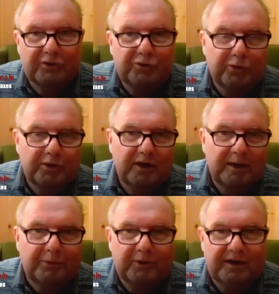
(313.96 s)
of the
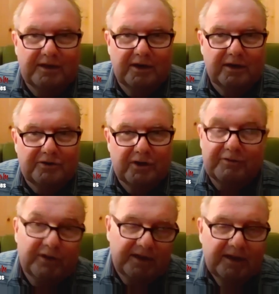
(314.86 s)
total operating costs,
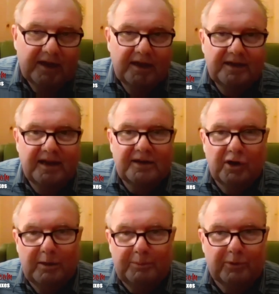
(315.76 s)
of the
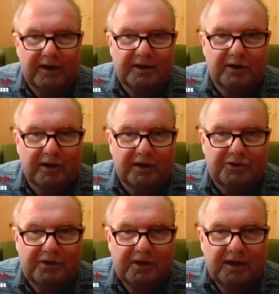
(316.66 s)
net operating
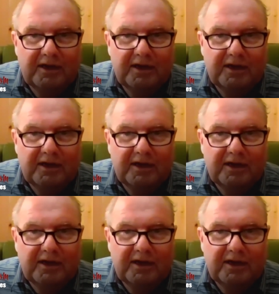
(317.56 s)
costs.